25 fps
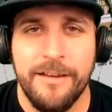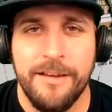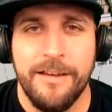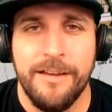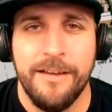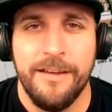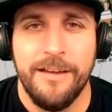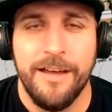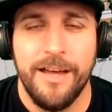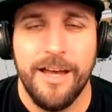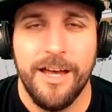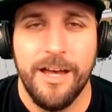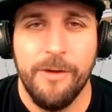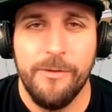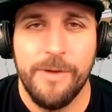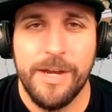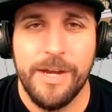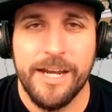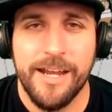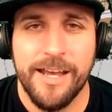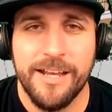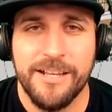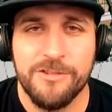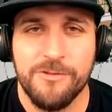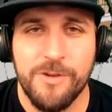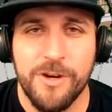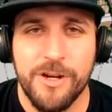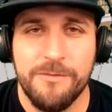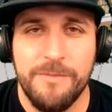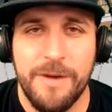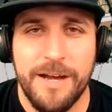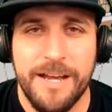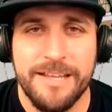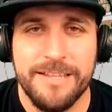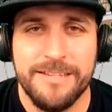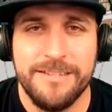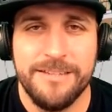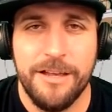4. We get x squared
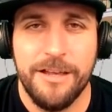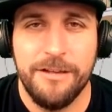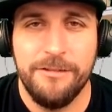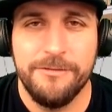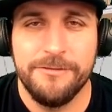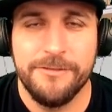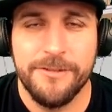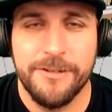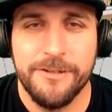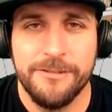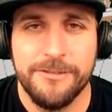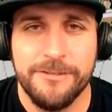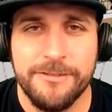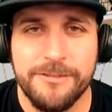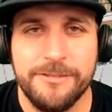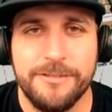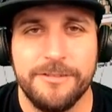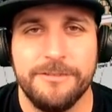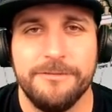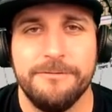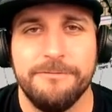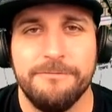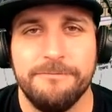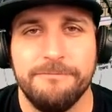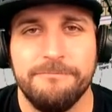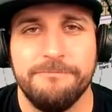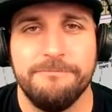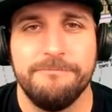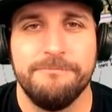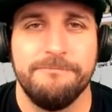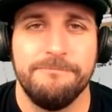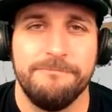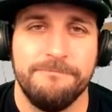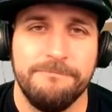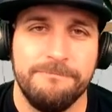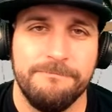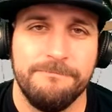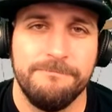by itself first.
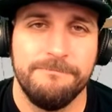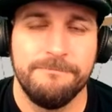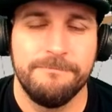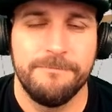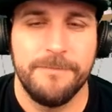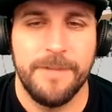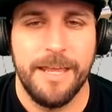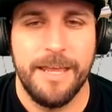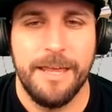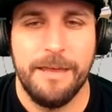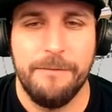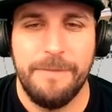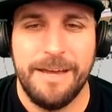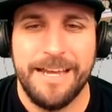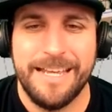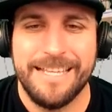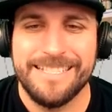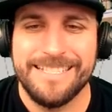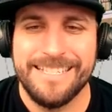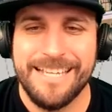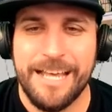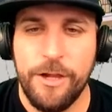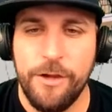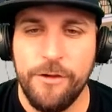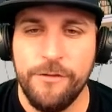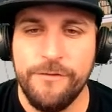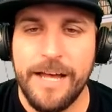By itself.